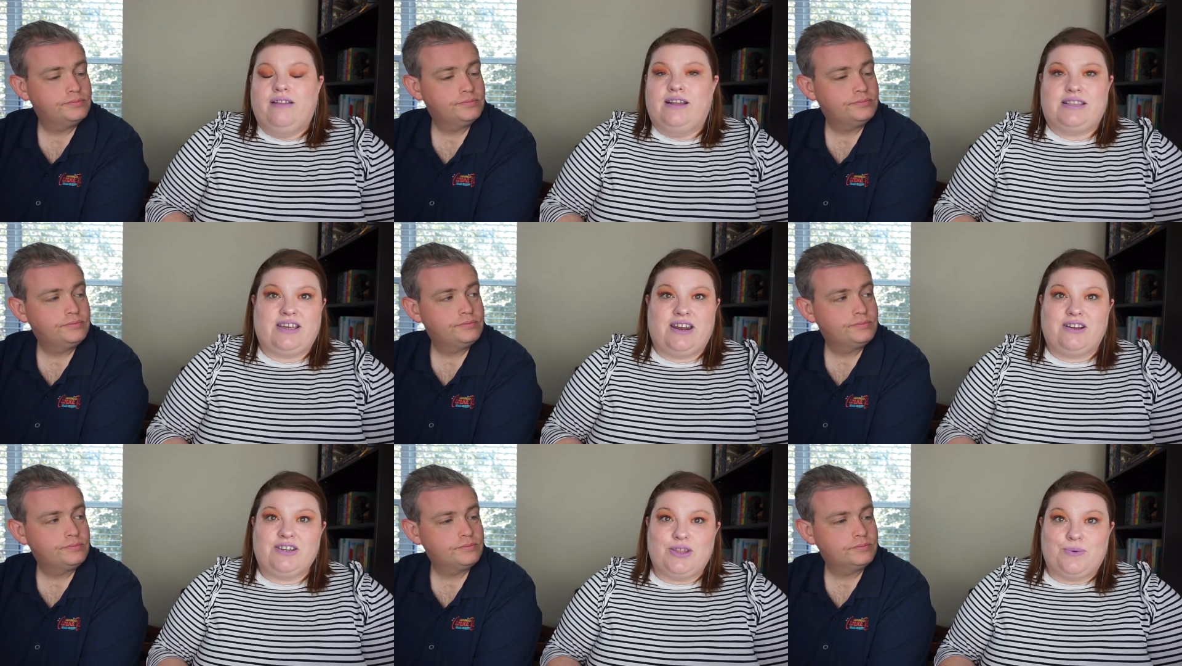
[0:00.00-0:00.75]
Speaker 1: Let's get
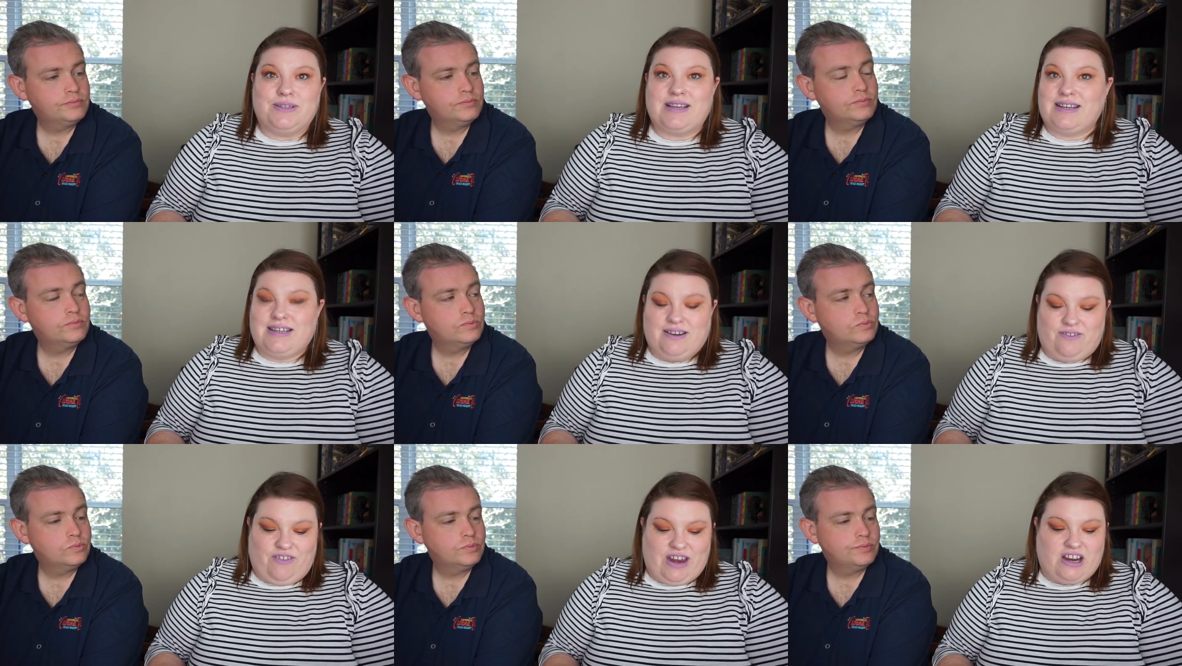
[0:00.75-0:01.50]
on to the ones I
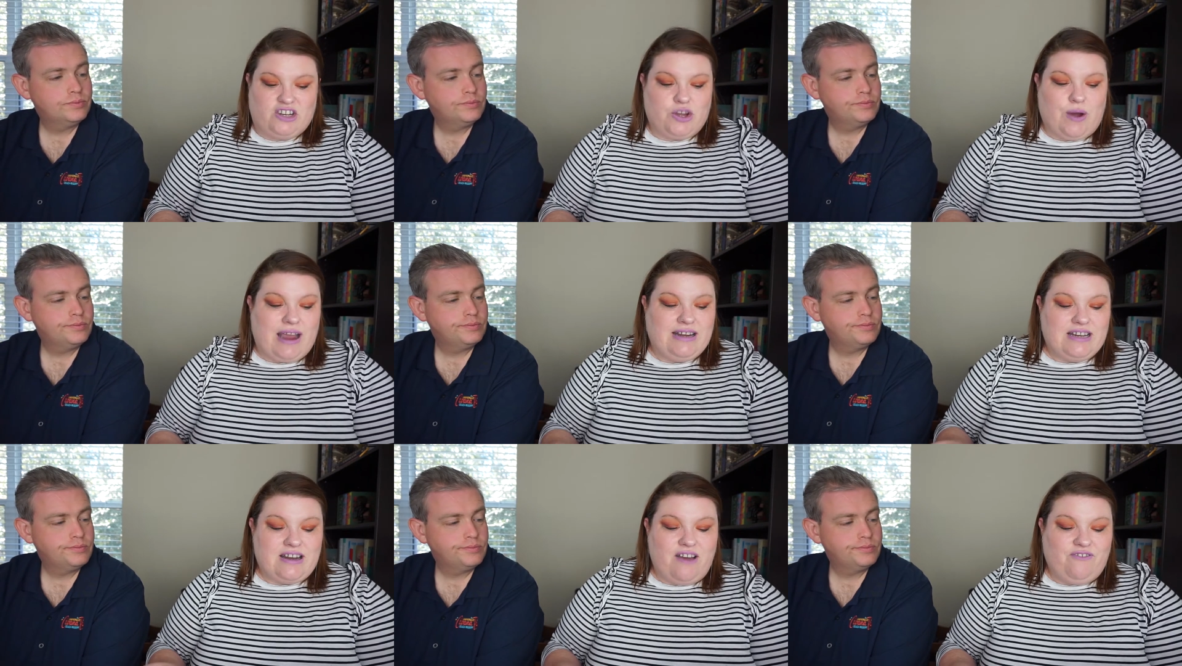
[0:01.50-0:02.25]
didn't finish. So I
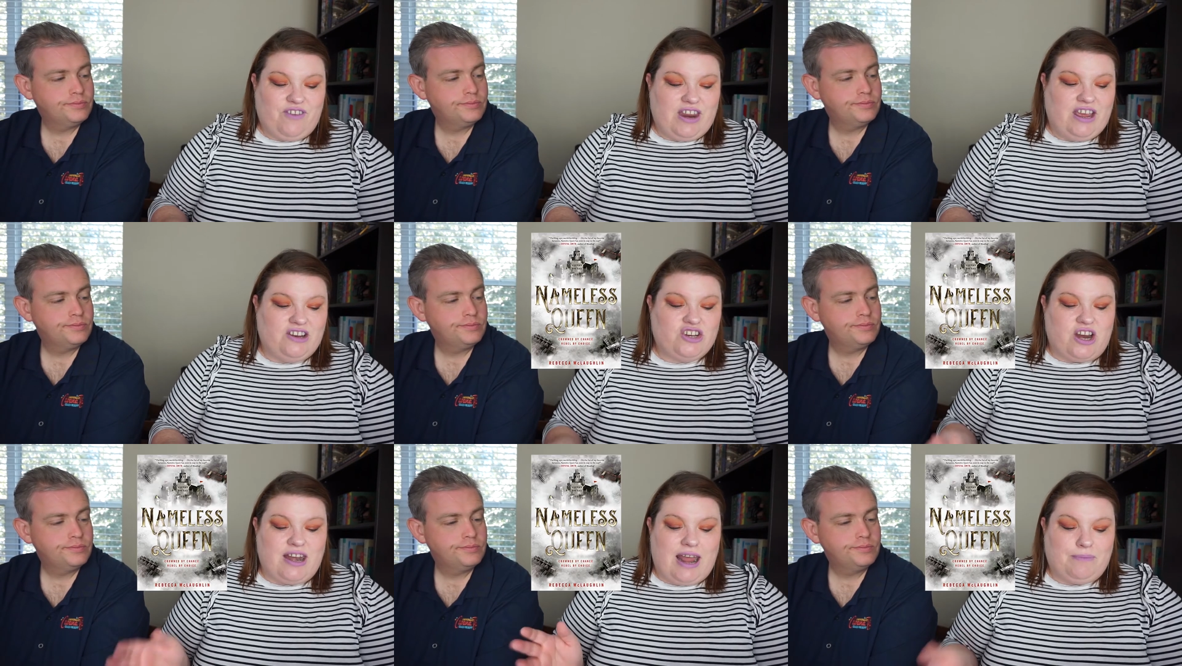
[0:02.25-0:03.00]
did not
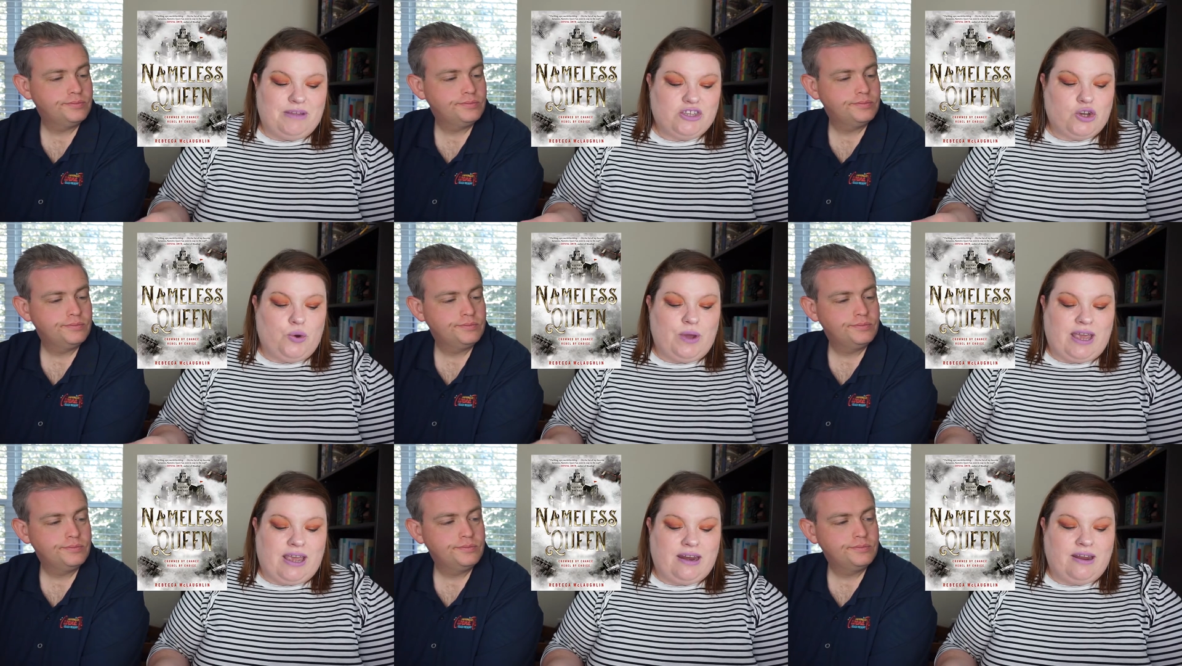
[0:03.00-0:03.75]
finish Nameless
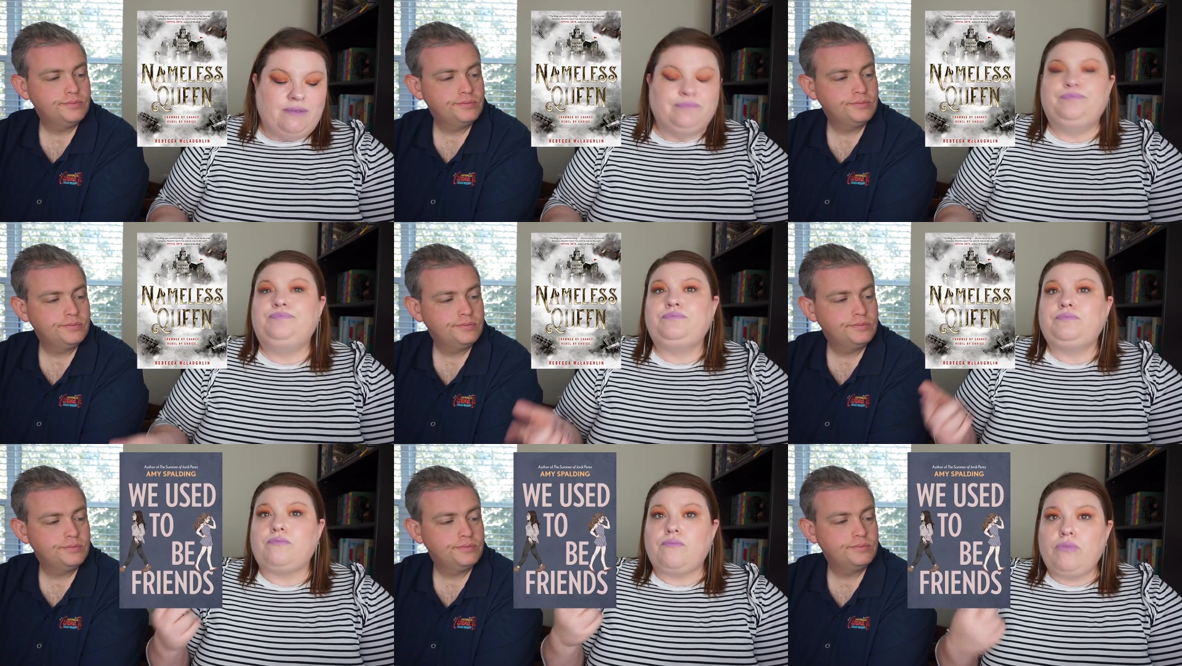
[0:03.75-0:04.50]
Queen,
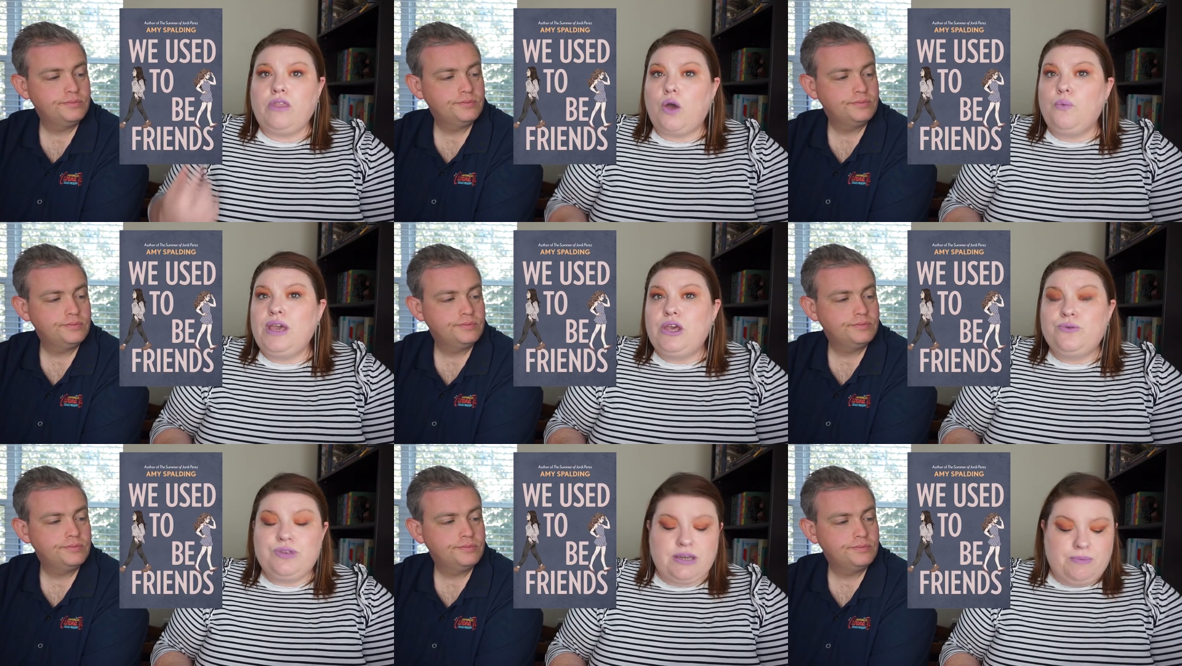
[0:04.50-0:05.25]
We
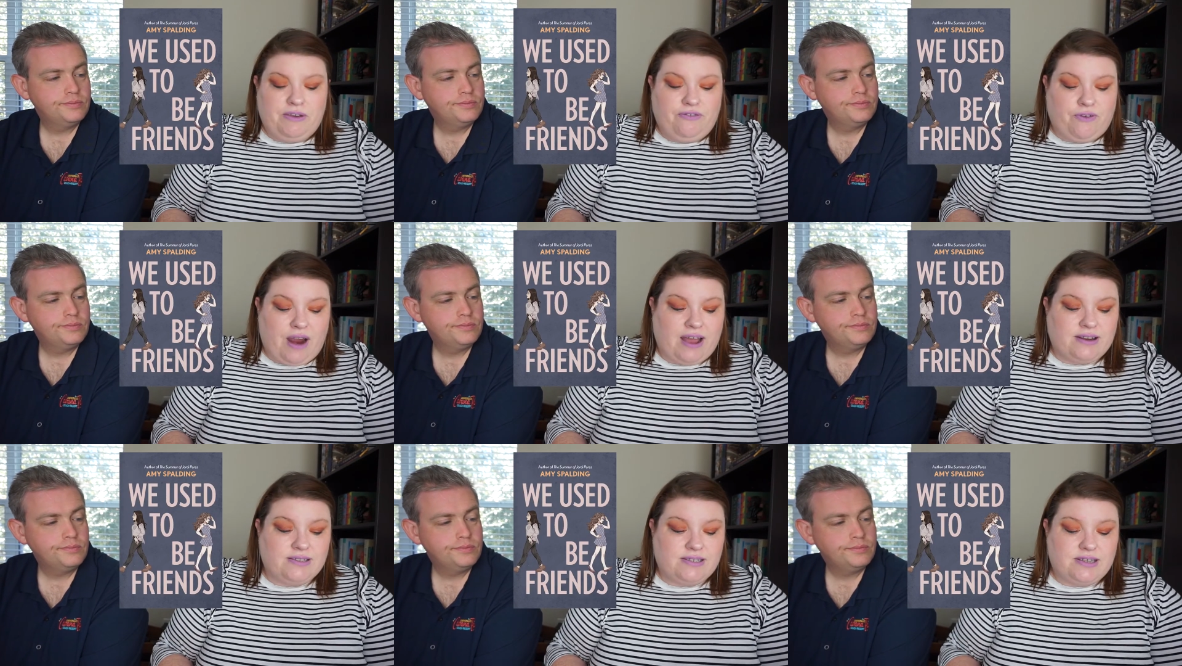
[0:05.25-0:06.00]
Used to Be
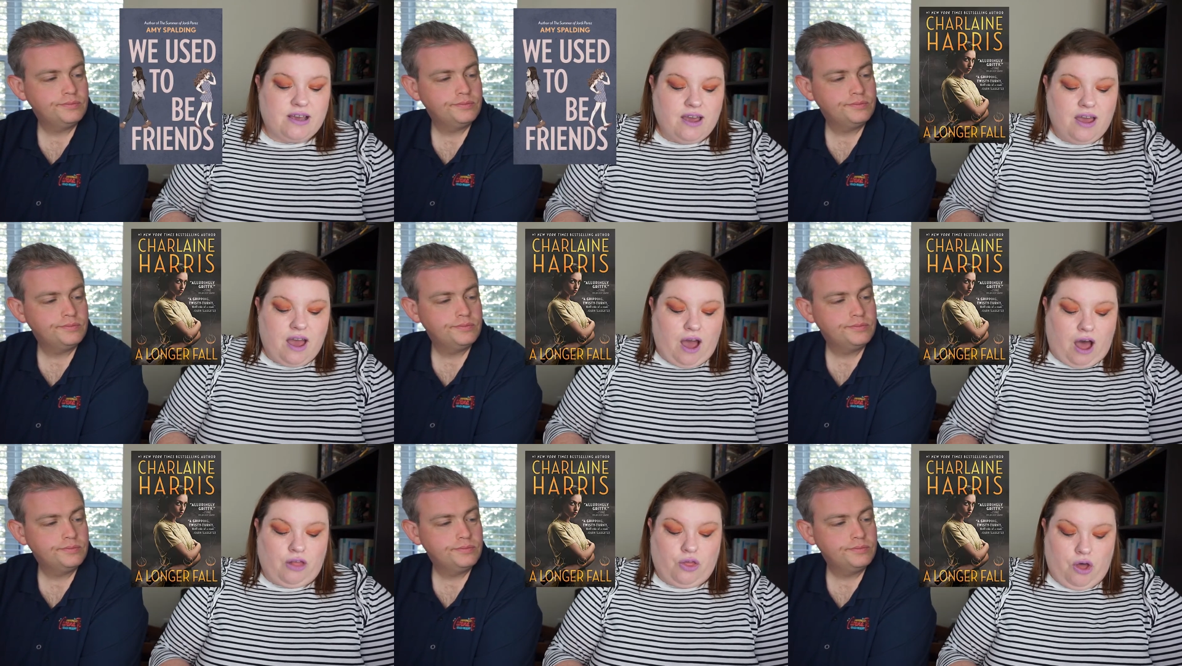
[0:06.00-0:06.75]
Friends,
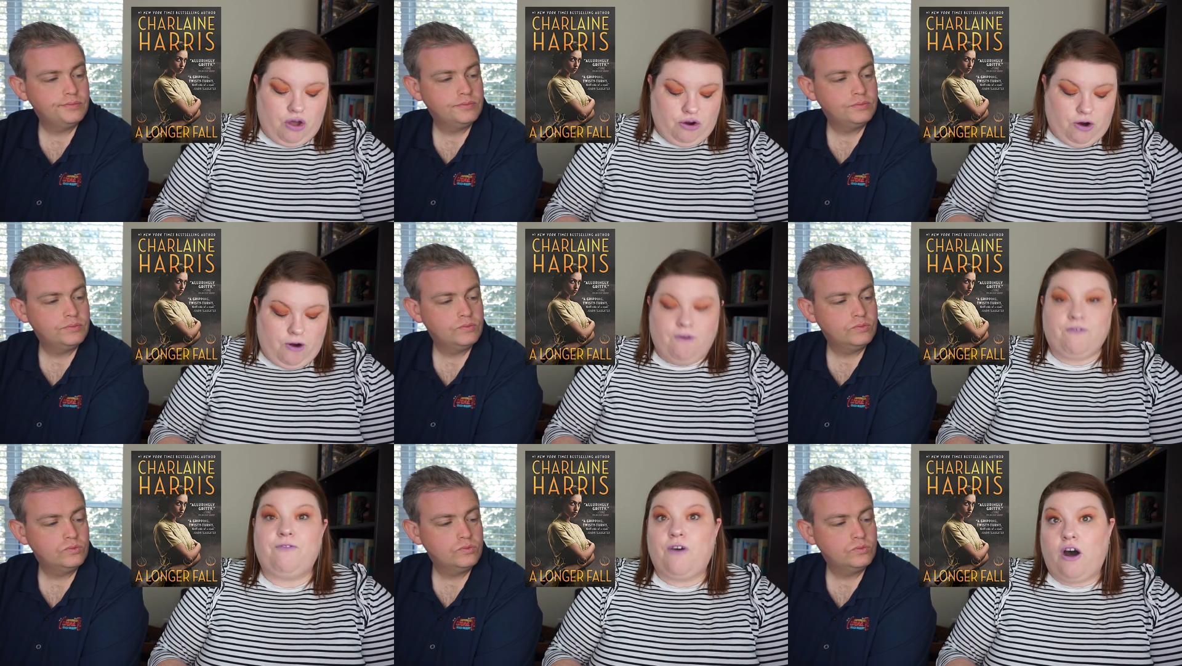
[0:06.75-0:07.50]
A
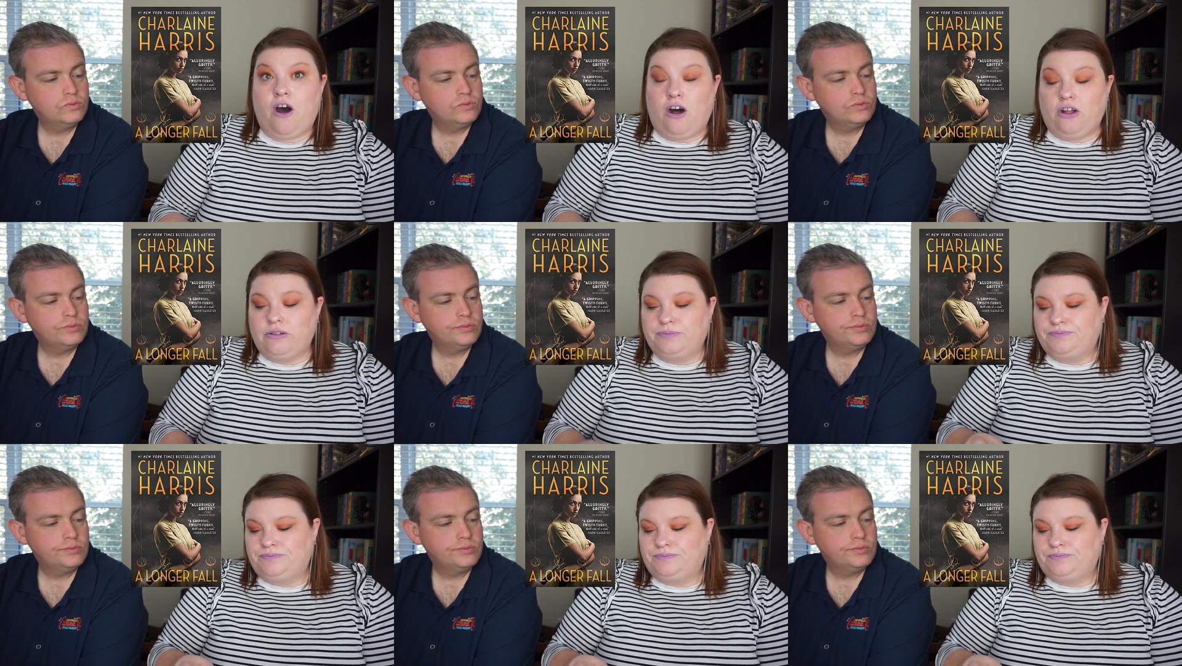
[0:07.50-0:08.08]
Longer Fall,